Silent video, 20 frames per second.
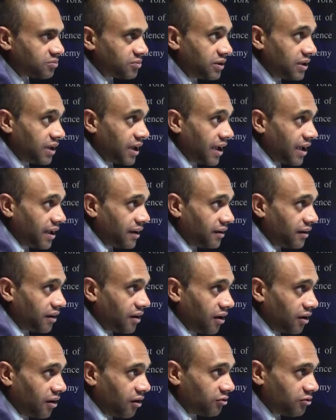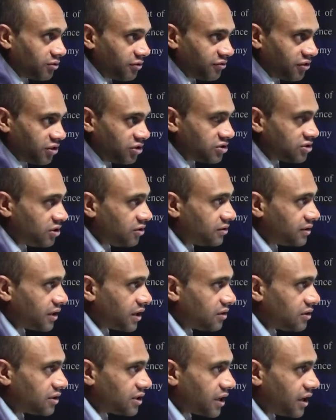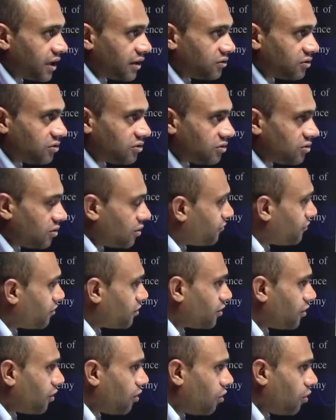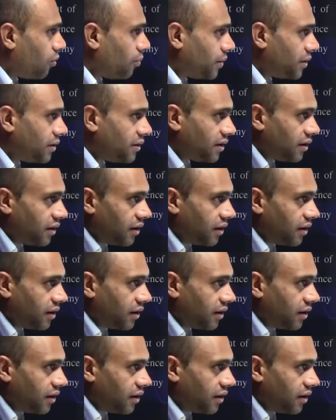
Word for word: we had a reversal daily candle for the open,